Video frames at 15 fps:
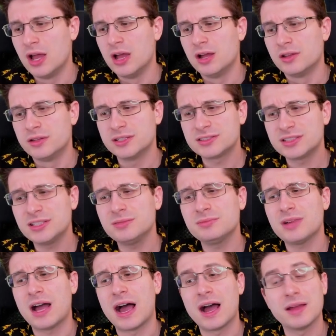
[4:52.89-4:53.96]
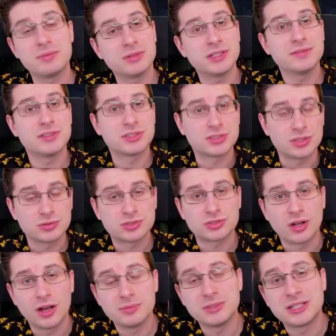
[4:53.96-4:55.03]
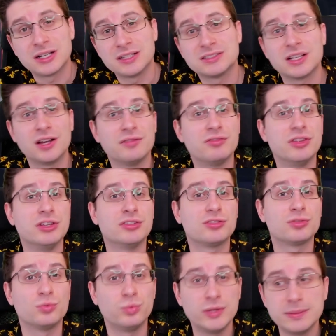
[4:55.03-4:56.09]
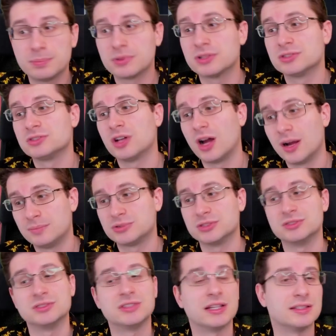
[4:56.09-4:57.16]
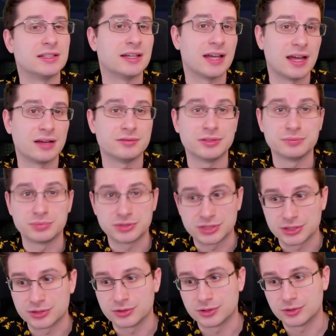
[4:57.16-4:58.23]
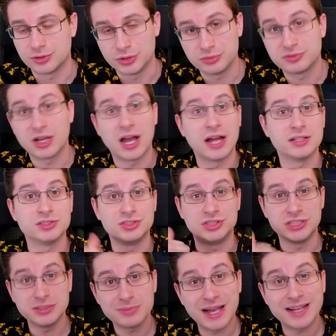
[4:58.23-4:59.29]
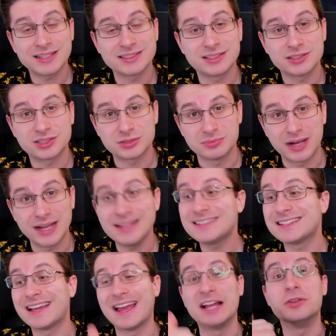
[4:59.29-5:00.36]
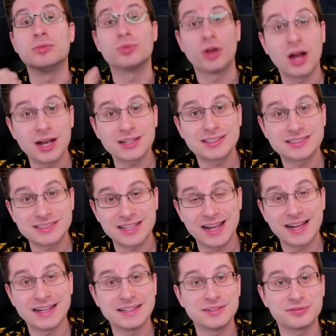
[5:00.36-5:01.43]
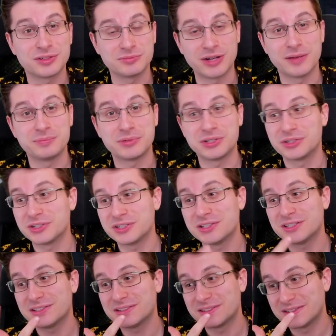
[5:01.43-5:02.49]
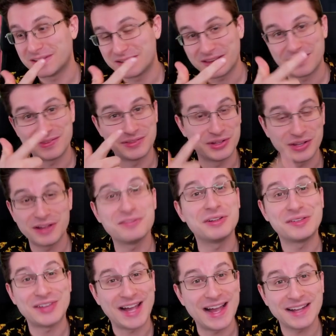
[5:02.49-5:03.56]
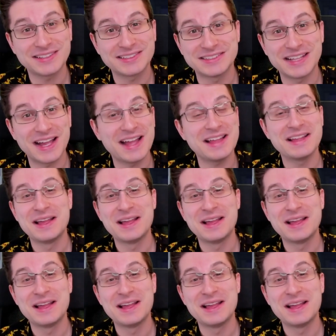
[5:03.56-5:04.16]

This team, I believe, is so strong because of the sweepers options that they have in particular. You've got Gmax Smite and Rock Slide from Rhyperior. The level of hacks in that,